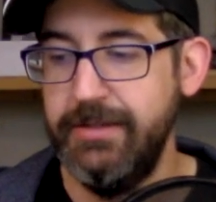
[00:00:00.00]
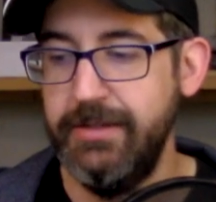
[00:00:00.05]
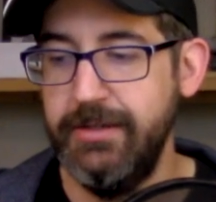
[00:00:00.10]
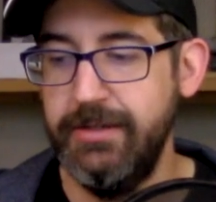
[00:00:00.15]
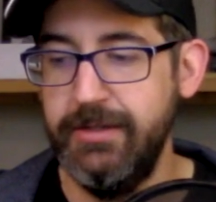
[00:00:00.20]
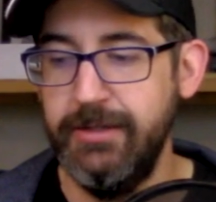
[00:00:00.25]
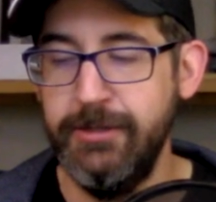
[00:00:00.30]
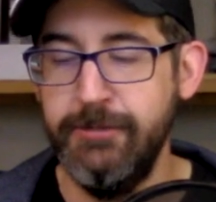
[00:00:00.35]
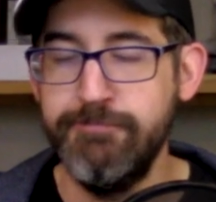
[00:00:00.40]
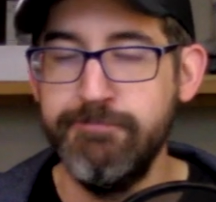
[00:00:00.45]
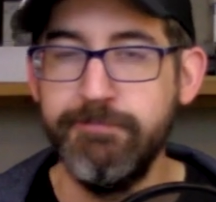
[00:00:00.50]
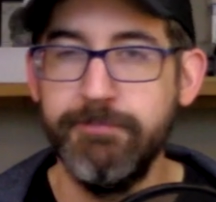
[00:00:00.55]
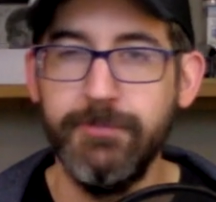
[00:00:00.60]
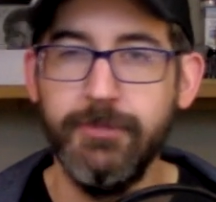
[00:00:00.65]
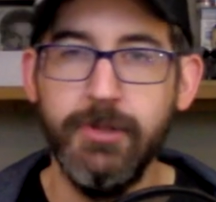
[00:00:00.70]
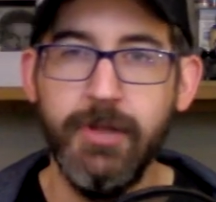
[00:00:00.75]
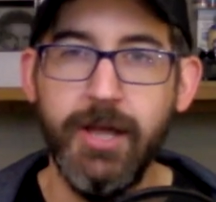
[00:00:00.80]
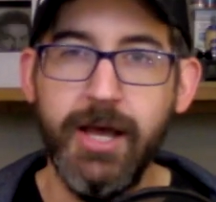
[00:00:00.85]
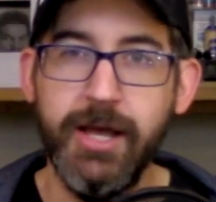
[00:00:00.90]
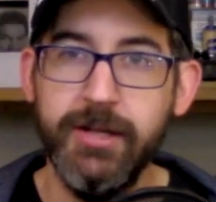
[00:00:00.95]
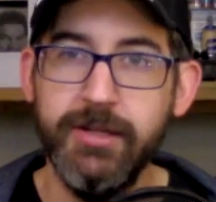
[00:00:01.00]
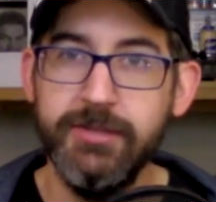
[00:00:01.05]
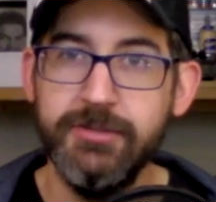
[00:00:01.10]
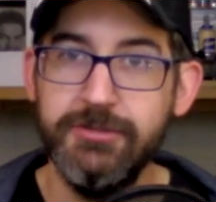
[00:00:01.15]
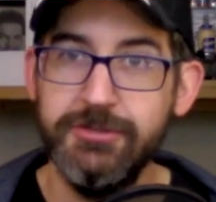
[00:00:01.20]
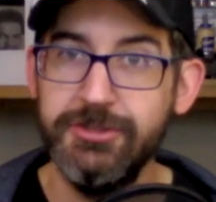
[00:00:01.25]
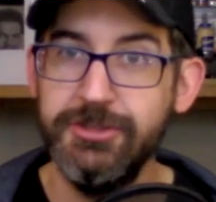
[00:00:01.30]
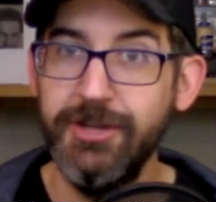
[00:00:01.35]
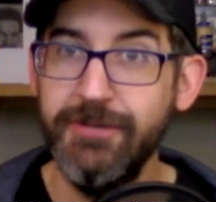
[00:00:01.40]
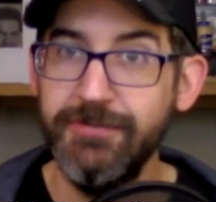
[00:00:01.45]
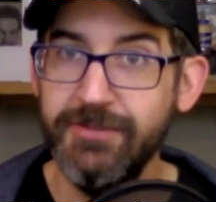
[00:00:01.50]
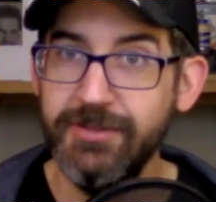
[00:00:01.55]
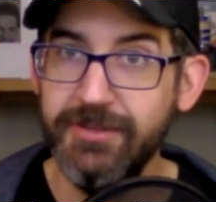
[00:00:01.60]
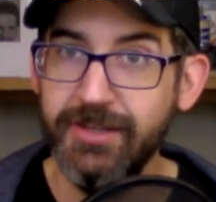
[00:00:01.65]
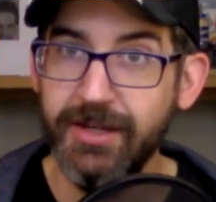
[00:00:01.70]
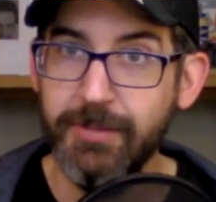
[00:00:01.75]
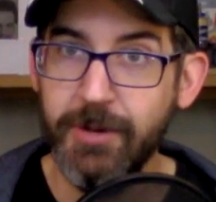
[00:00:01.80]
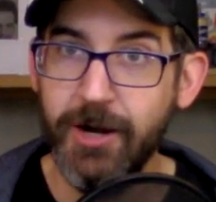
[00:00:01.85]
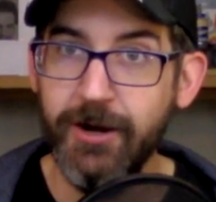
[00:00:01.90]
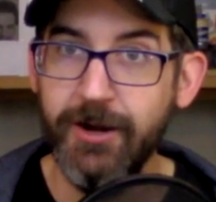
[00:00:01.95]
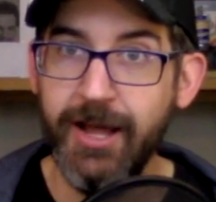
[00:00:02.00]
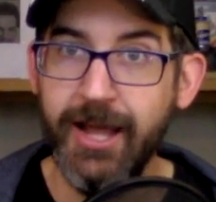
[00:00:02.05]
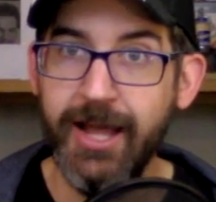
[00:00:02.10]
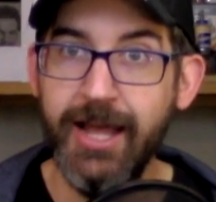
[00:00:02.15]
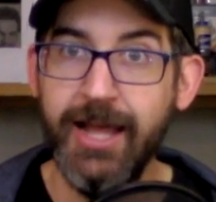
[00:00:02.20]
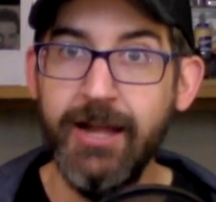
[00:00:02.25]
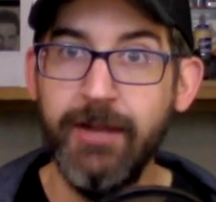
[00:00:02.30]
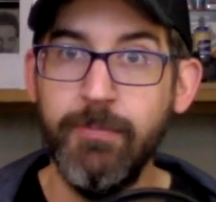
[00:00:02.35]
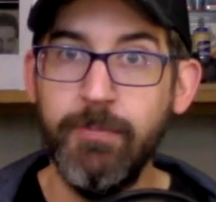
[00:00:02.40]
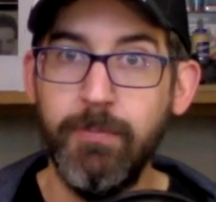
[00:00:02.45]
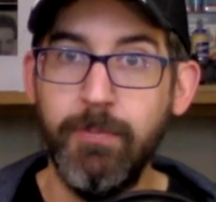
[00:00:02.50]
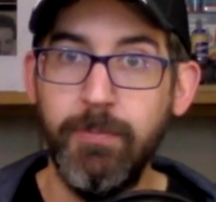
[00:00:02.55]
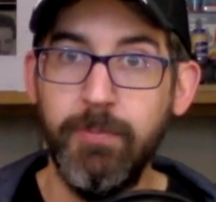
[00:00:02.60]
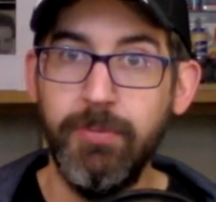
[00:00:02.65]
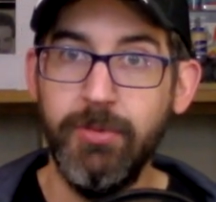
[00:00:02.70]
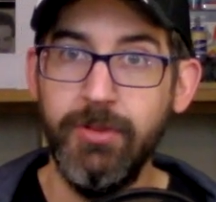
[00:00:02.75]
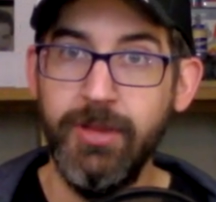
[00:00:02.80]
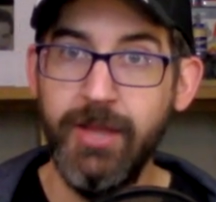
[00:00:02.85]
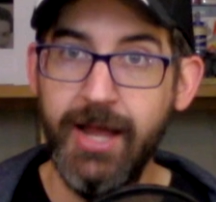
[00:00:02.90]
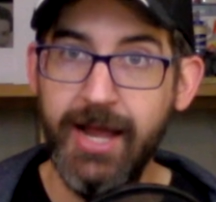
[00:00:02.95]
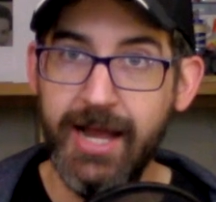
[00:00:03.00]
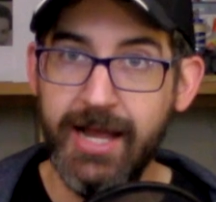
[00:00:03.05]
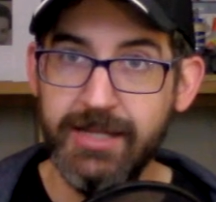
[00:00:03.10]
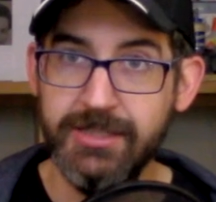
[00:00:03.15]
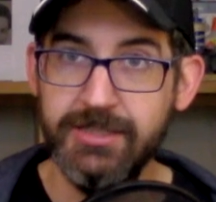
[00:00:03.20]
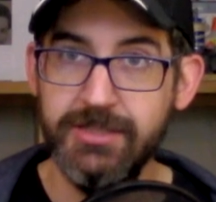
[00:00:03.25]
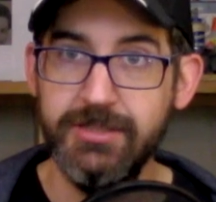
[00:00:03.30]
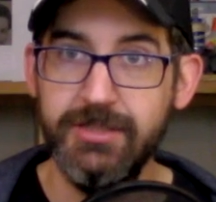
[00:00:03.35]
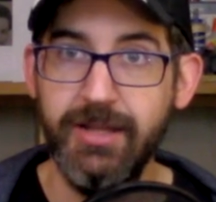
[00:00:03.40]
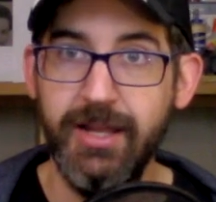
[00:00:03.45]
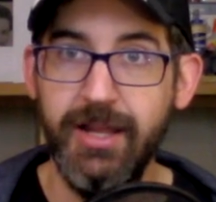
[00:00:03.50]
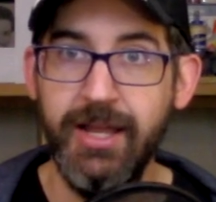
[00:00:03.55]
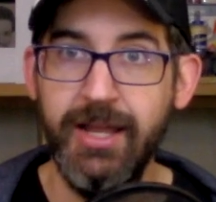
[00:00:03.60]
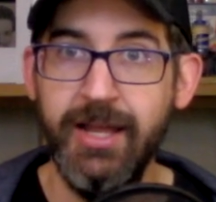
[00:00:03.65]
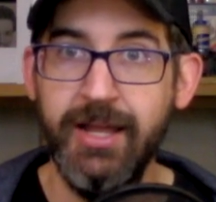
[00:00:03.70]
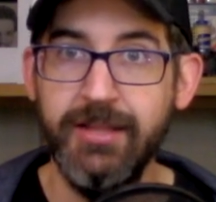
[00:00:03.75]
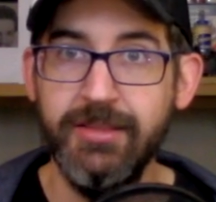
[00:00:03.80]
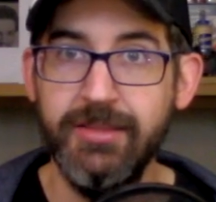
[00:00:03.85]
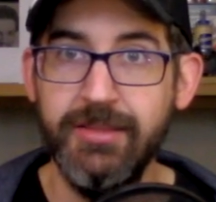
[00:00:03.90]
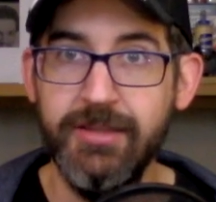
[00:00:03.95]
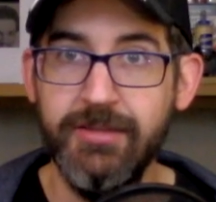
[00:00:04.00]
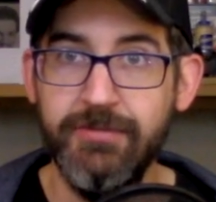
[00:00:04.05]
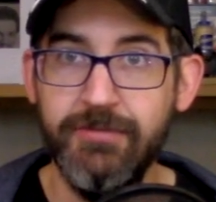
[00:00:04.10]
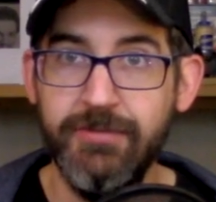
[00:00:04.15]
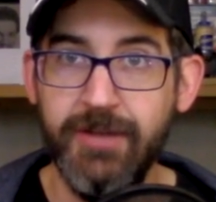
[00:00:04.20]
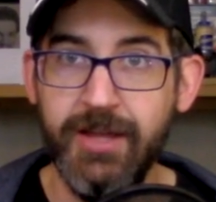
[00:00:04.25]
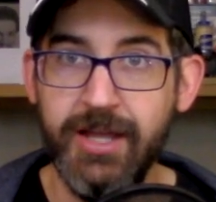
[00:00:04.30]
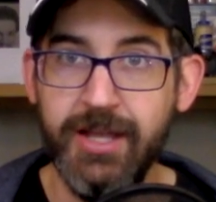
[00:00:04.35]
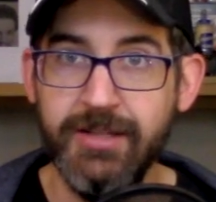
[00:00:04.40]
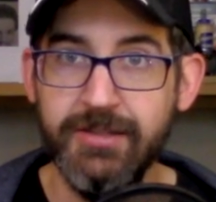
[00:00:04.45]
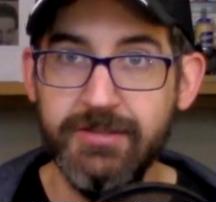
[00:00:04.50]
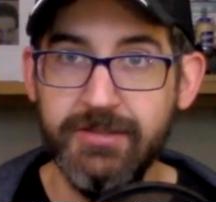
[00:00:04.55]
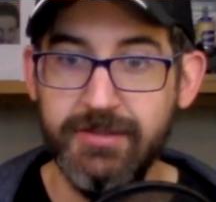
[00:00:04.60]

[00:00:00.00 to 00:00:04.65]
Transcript: a lot of stuff to think about. I had a blast at the event.